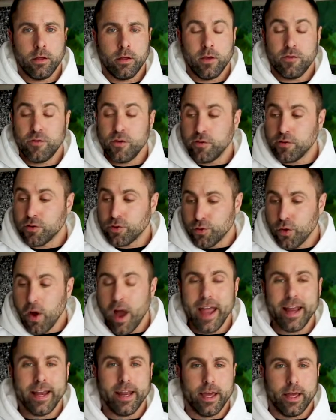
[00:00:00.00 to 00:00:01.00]
If you've
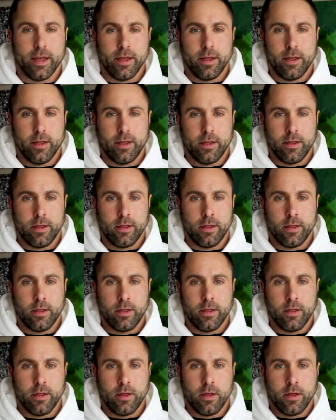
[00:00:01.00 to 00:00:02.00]
tried it
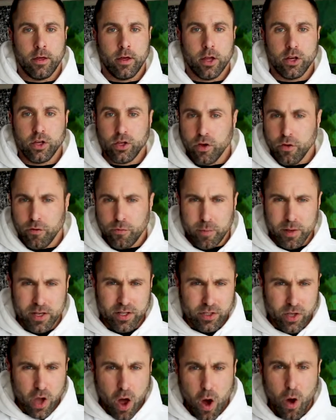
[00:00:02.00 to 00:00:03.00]
and you've been
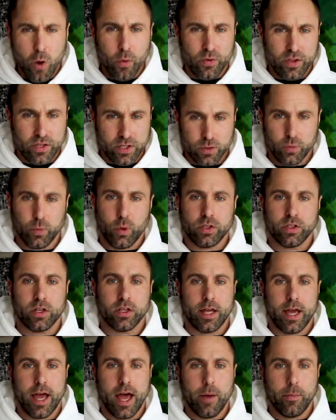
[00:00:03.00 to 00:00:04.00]
told this is what's going
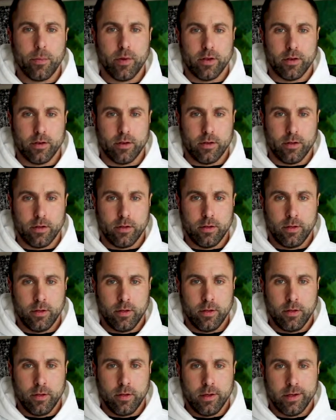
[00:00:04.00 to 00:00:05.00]
to happen,
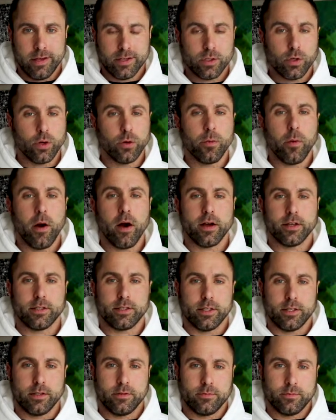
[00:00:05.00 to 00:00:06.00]
it's called
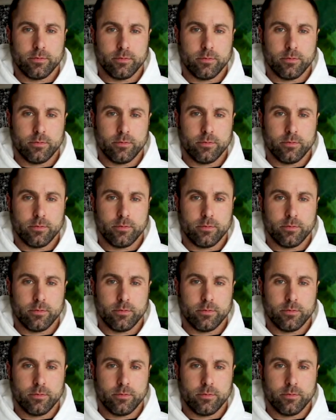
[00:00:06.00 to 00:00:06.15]
marketing.